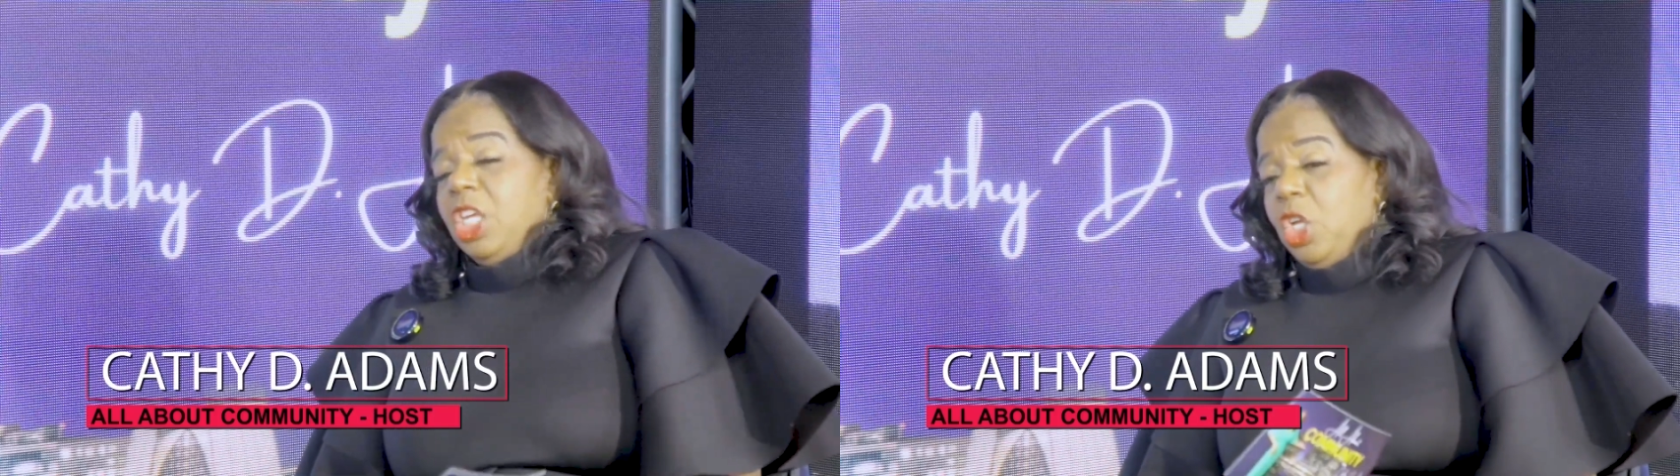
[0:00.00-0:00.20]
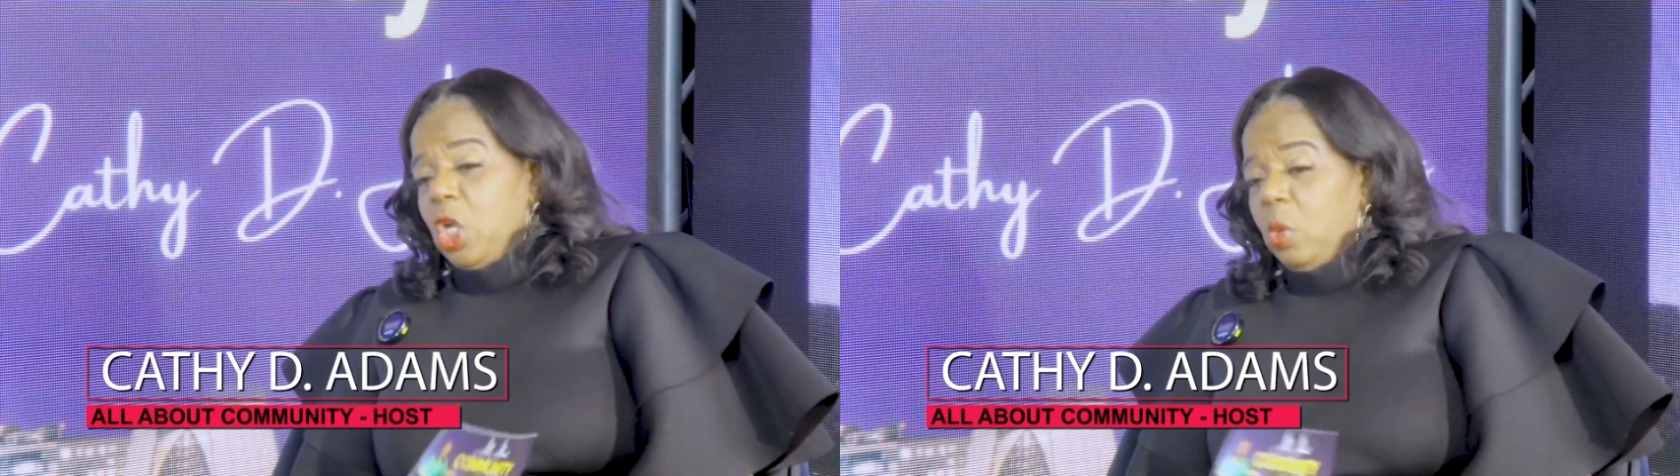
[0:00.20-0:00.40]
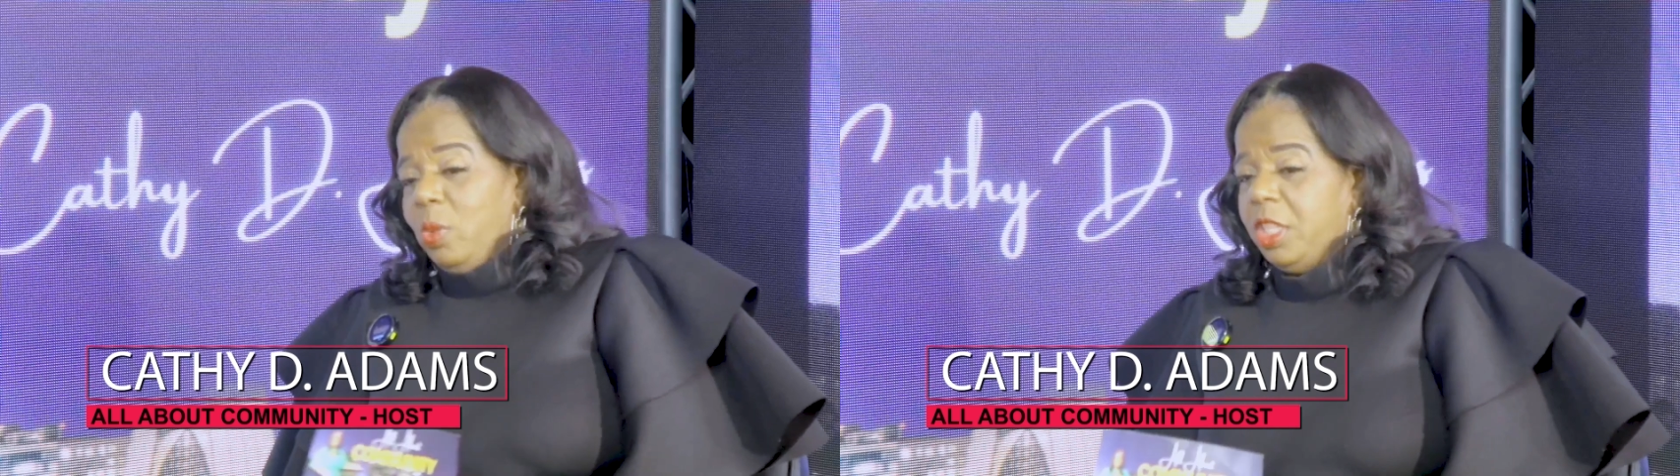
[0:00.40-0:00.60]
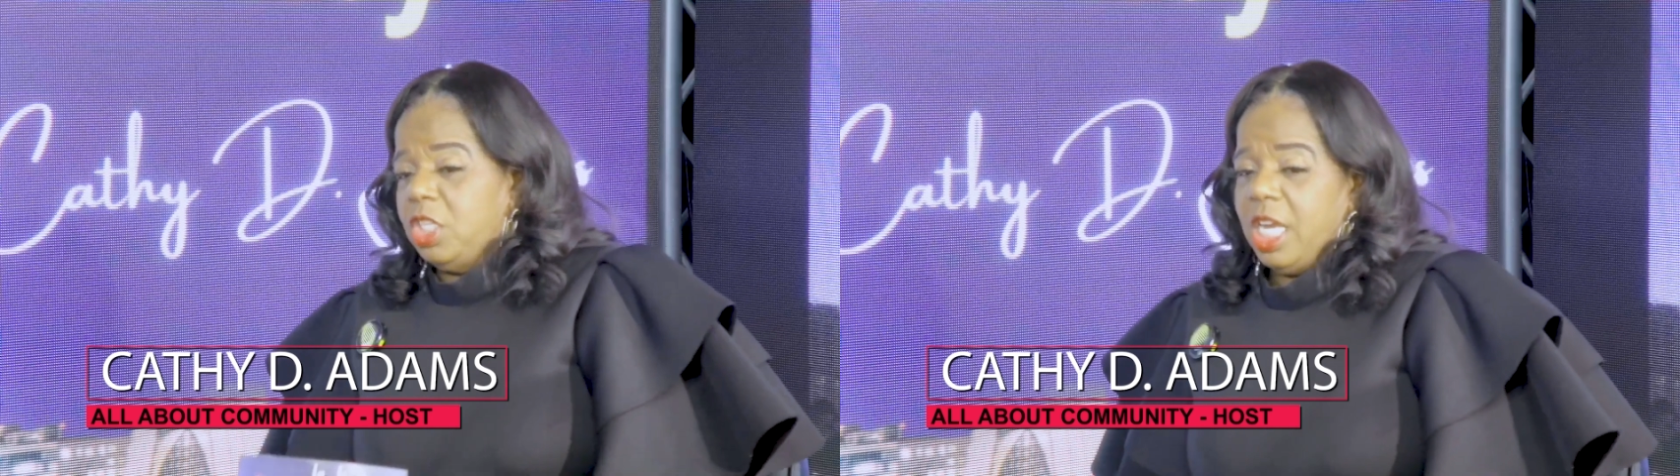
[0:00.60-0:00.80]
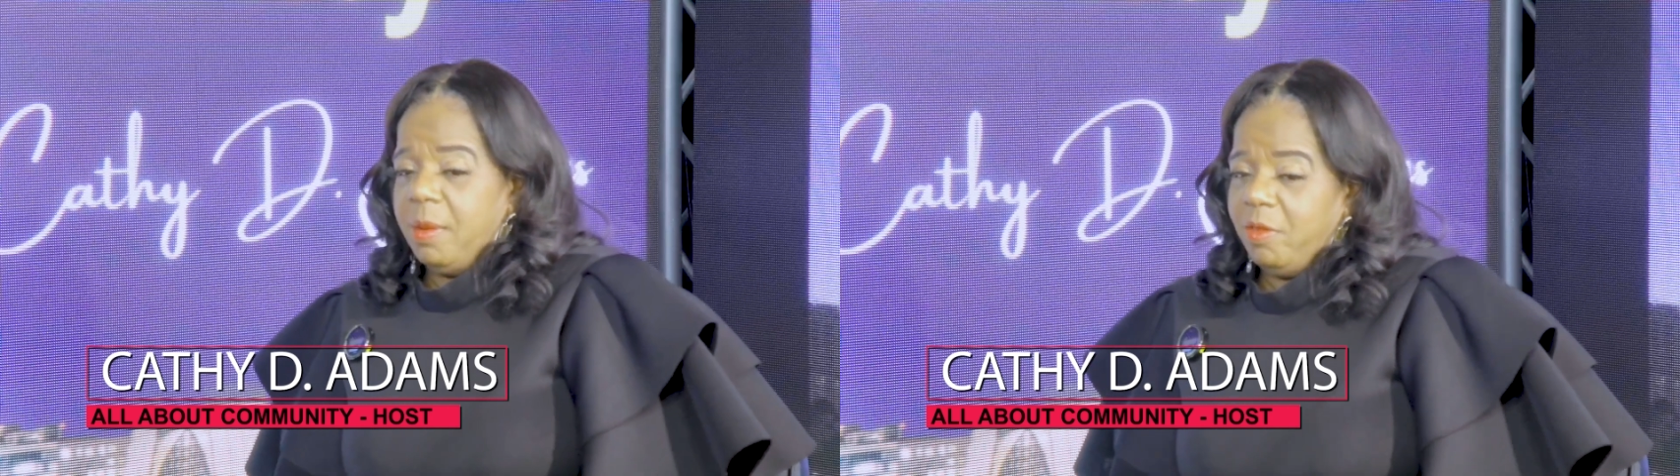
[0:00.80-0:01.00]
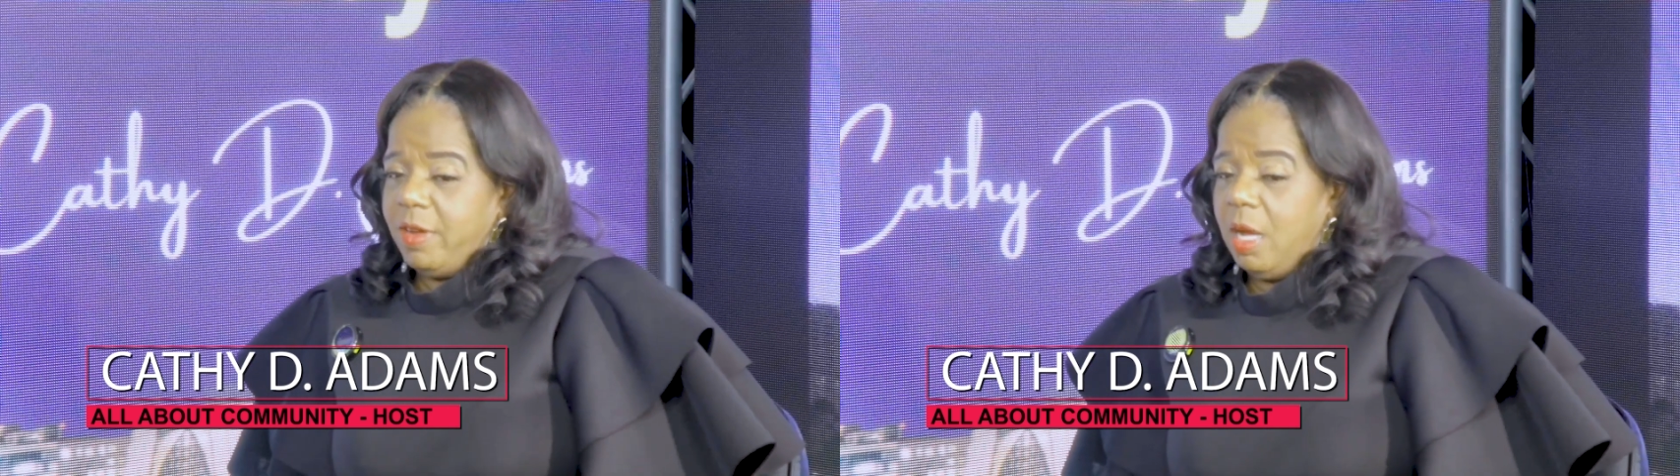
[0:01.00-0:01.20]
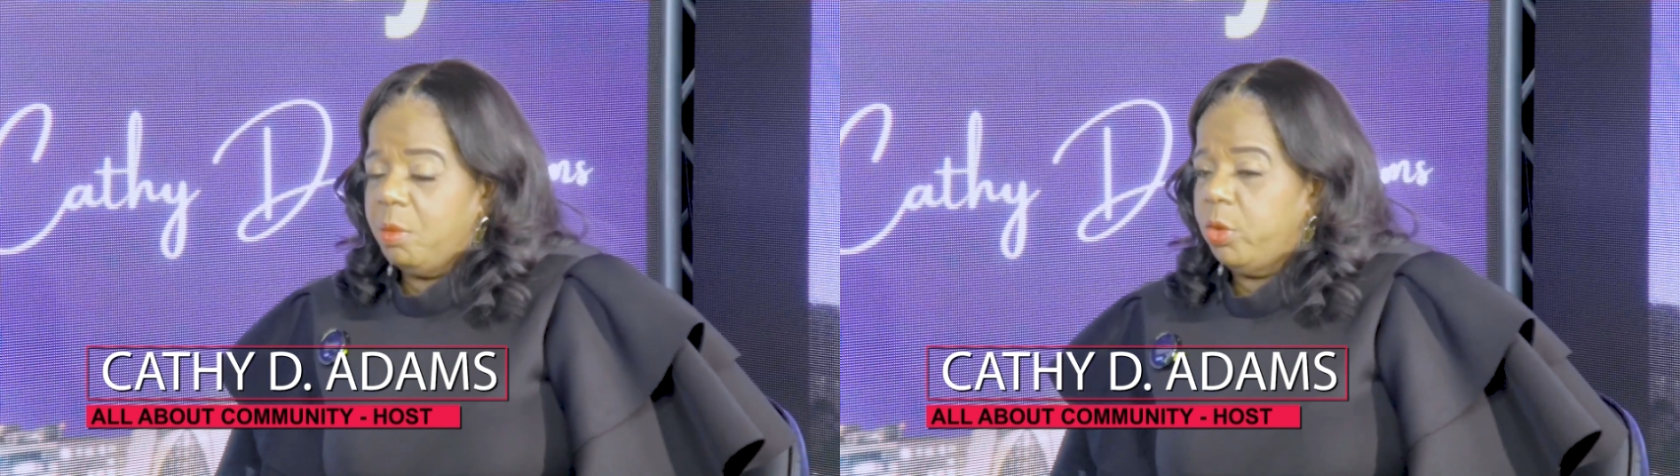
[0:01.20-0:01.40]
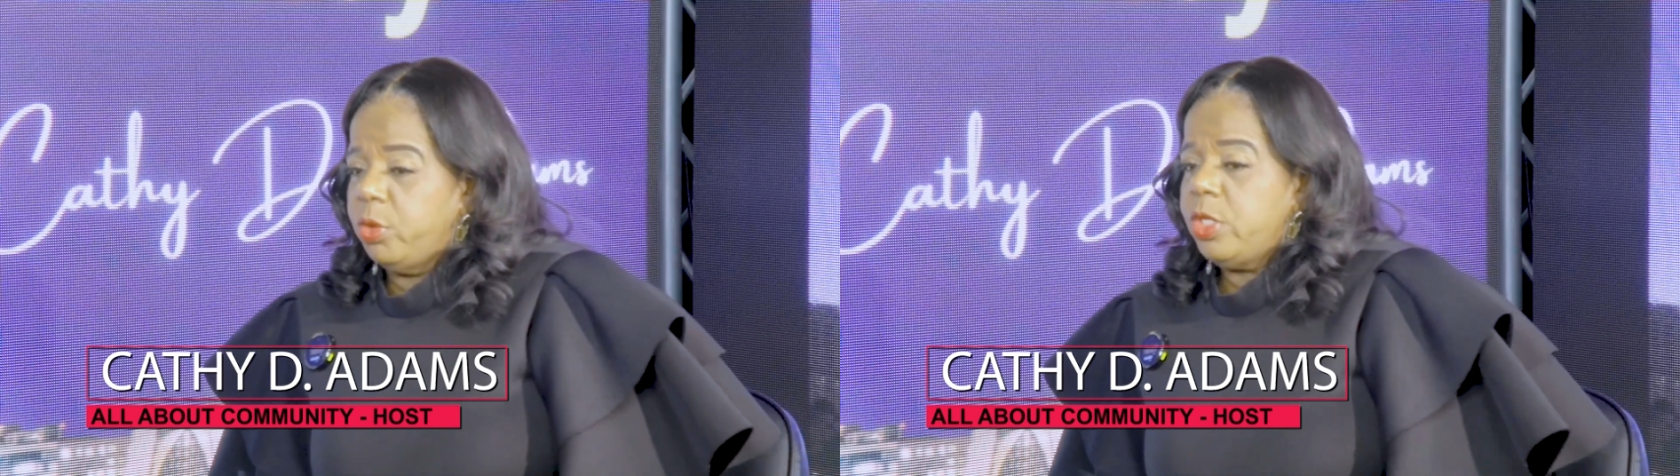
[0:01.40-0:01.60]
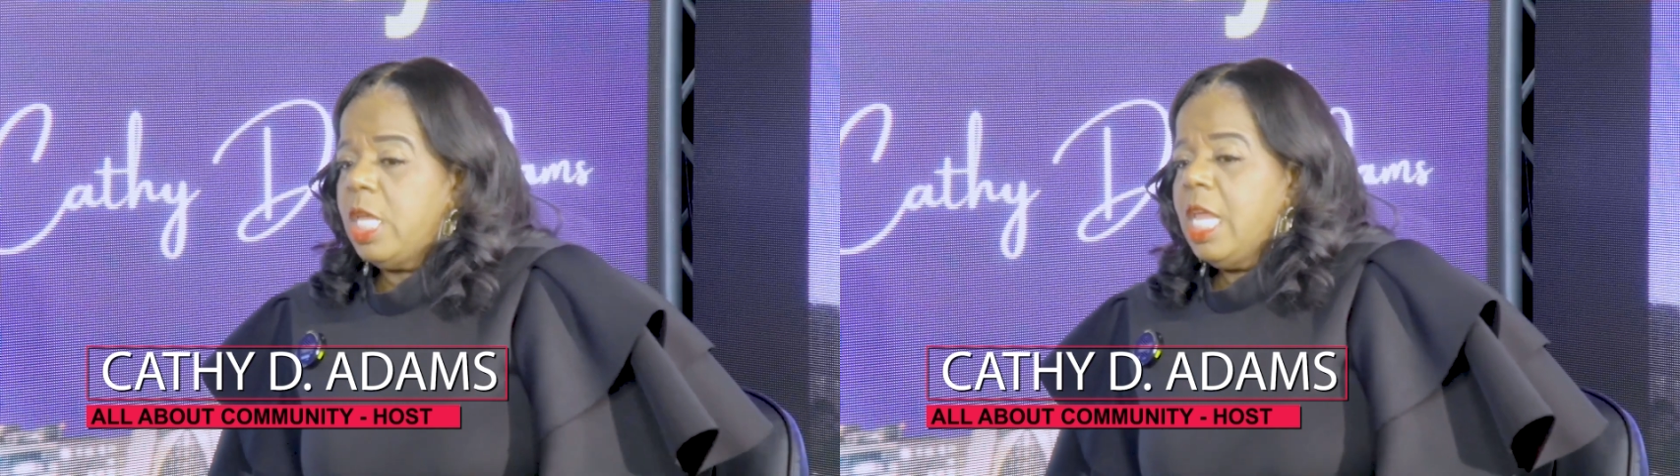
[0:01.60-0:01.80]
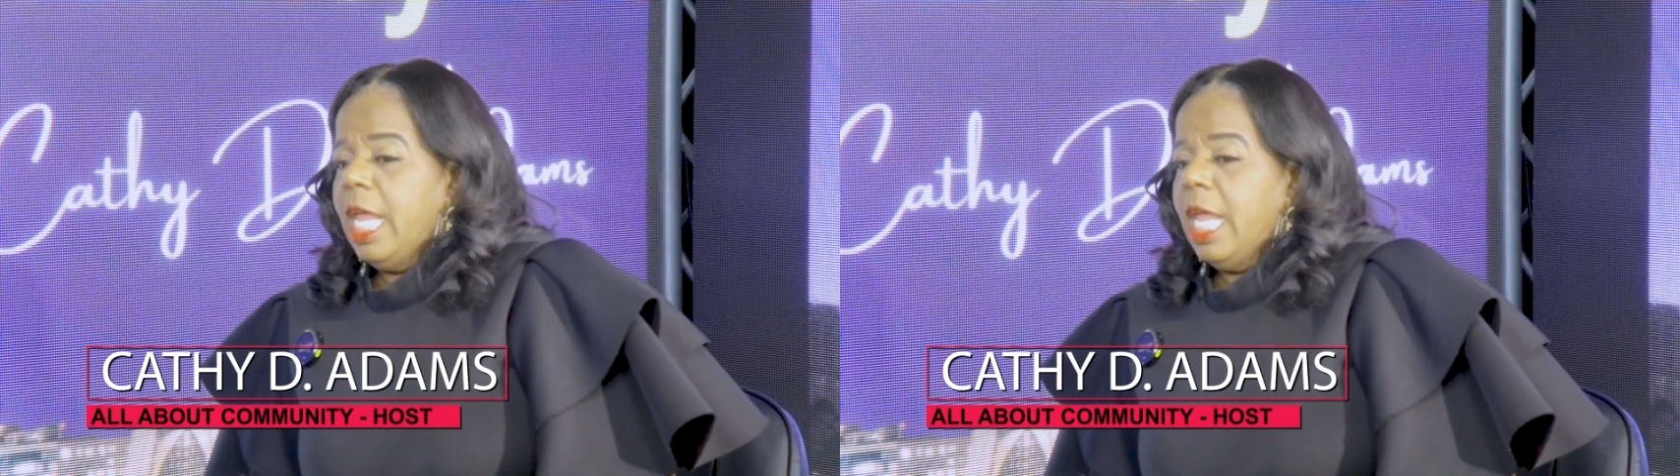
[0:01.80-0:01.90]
with the Chamber of Commerce